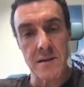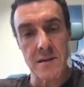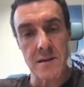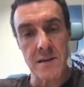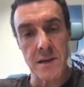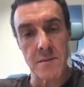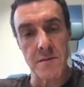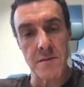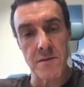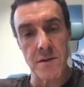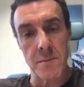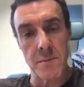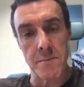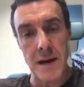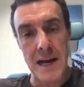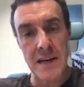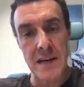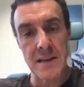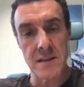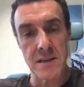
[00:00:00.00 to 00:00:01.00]
some of the
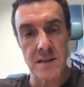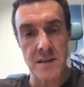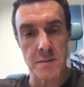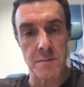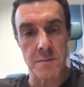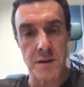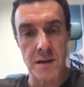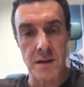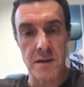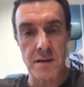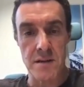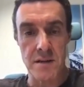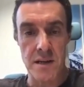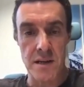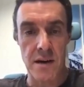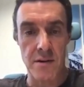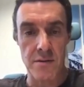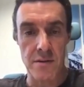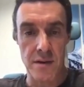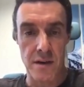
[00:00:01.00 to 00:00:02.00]
best speakers
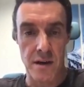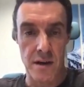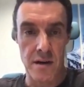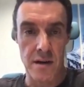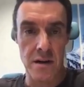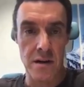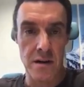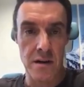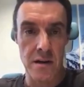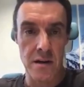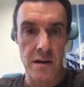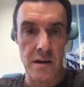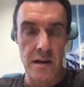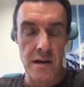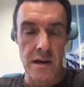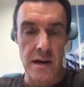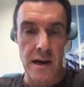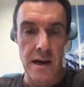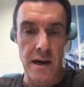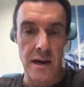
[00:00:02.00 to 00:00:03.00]
out there
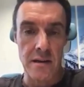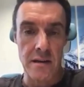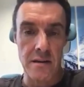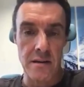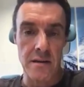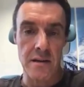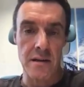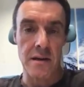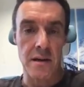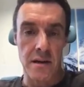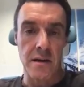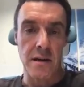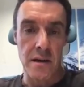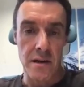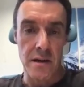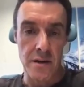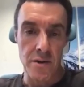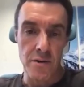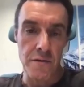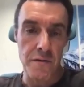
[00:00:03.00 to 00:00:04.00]
and a
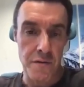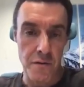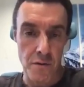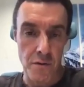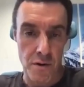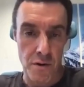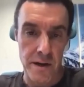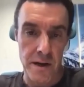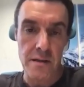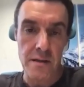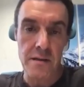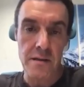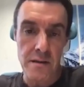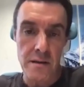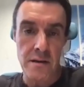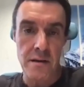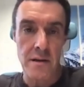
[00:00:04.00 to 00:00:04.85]
new format.